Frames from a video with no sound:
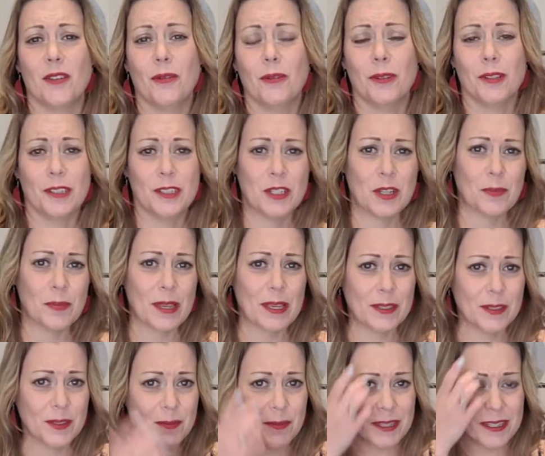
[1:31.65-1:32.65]
cool in your
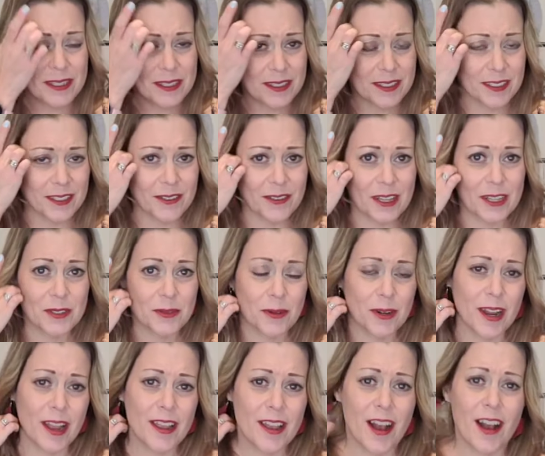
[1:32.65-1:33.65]
basements. I know that's
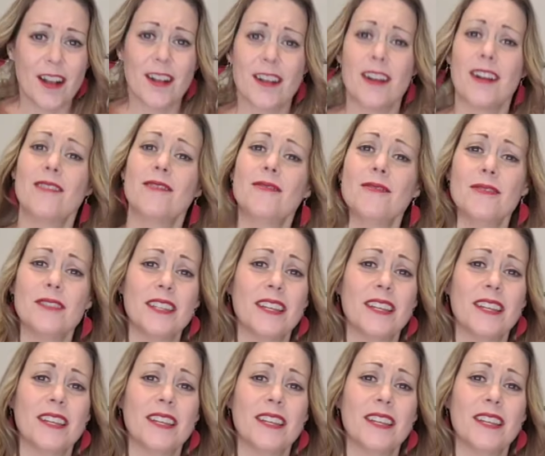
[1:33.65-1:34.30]
where I hung out